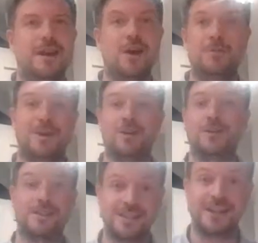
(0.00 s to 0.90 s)
Oh my
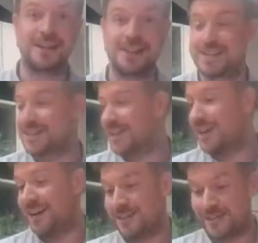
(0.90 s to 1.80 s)
God, there's a
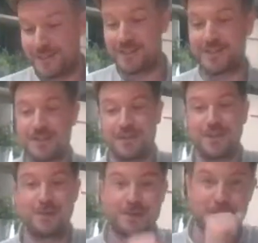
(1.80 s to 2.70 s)
50-50
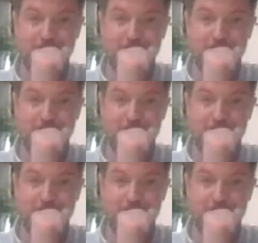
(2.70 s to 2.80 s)
vote.